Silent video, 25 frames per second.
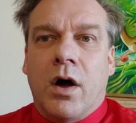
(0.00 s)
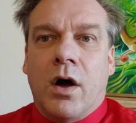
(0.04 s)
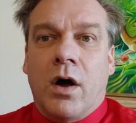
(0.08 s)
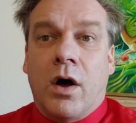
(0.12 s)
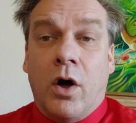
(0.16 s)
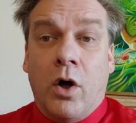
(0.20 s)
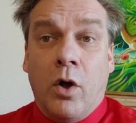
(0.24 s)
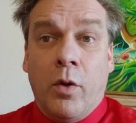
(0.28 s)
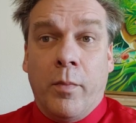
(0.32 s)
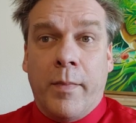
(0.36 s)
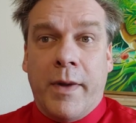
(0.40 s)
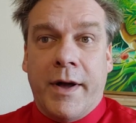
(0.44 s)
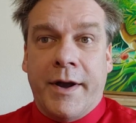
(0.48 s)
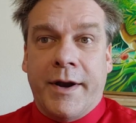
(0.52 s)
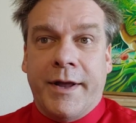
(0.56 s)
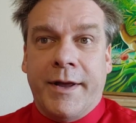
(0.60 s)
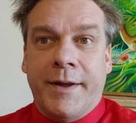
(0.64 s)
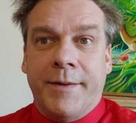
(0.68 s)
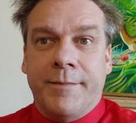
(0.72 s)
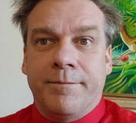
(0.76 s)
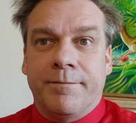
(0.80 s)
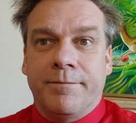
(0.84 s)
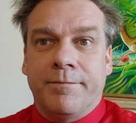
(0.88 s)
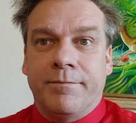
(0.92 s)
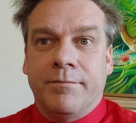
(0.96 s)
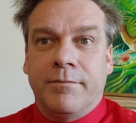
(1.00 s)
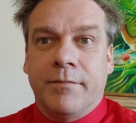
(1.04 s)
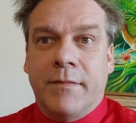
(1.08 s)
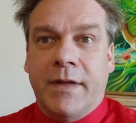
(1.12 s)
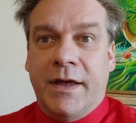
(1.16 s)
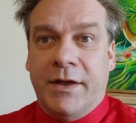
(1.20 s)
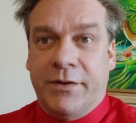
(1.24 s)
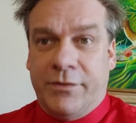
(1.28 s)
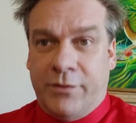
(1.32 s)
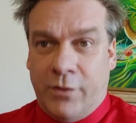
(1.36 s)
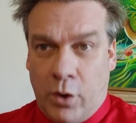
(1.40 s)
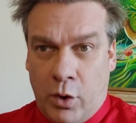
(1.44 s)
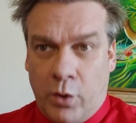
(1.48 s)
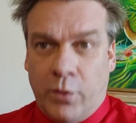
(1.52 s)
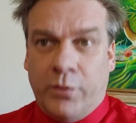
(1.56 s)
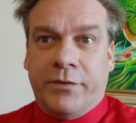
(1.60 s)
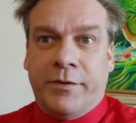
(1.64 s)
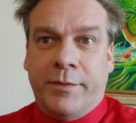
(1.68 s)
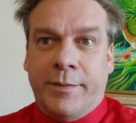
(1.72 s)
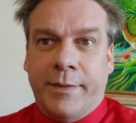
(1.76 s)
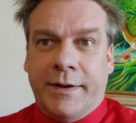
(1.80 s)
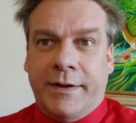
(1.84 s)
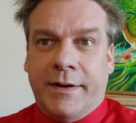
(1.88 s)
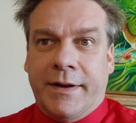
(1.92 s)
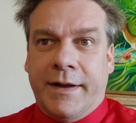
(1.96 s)
All money is
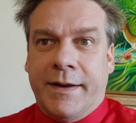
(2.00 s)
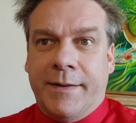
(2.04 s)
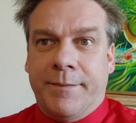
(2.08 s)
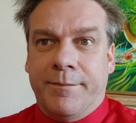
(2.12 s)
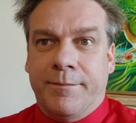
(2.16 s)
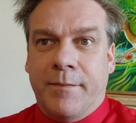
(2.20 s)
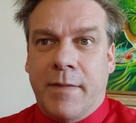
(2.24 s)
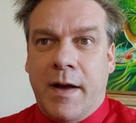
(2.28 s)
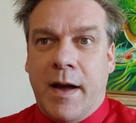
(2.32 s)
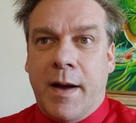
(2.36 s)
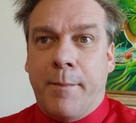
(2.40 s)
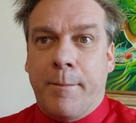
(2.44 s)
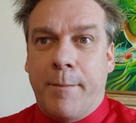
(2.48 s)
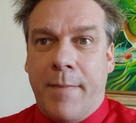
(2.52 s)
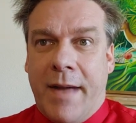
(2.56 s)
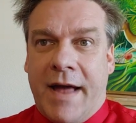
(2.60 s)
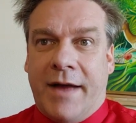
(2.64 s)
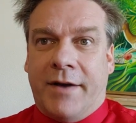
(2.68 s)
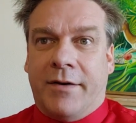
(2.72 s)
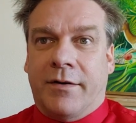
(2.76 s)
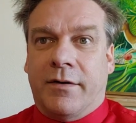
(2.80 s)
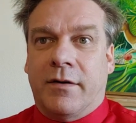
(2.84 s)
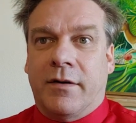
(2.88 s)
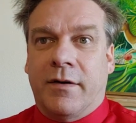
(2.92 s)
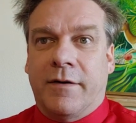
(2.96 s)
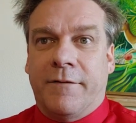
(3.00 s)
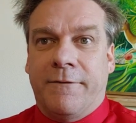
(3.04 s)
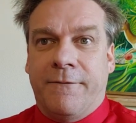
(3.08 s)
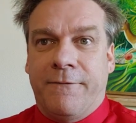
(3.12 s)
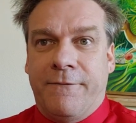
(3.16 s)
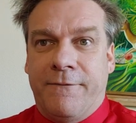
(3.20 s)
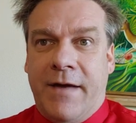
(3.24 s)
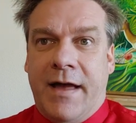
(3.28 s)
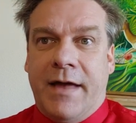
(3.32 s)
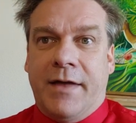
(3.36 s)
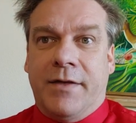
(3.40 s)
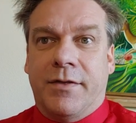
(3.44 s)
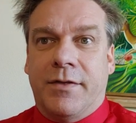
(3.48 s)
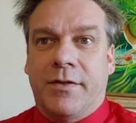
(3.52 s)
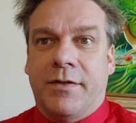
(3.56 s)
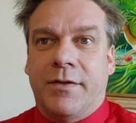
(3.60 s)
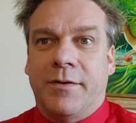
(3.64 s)
ultimately a matter of faith.